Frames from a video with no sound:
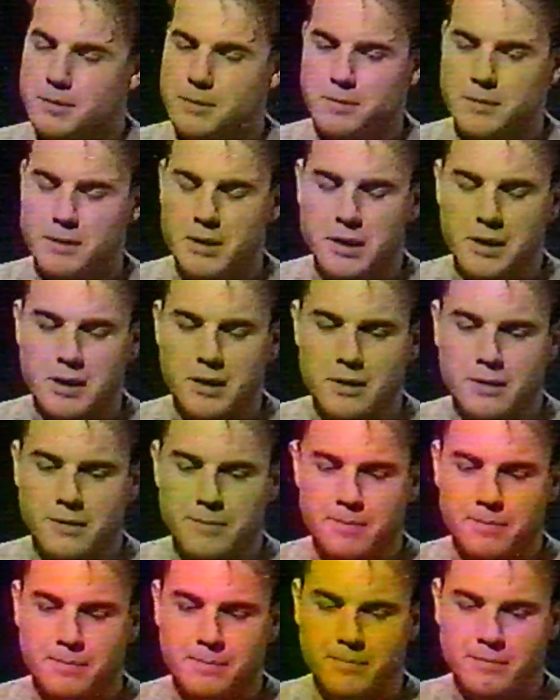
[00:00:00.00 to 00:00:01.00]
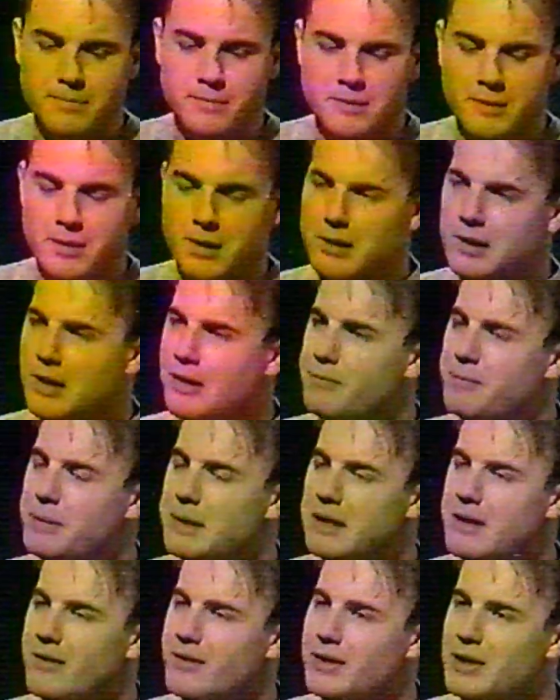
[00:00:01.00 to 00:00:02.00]
dear, God, I've been
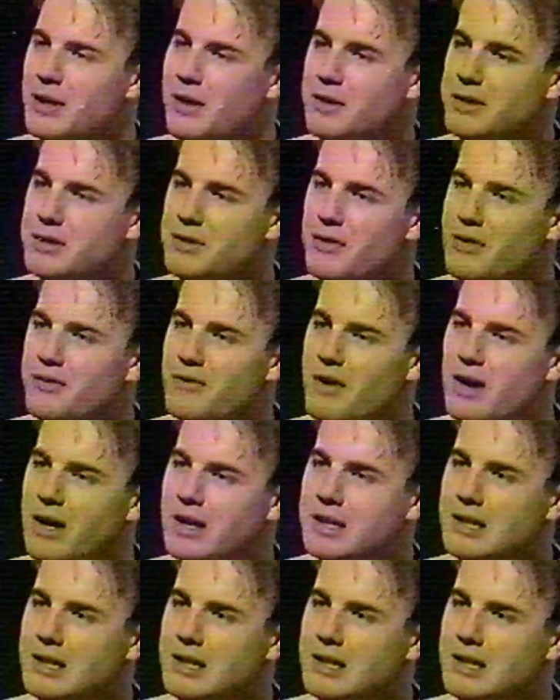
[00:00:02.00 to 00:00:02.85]
given lots of advice.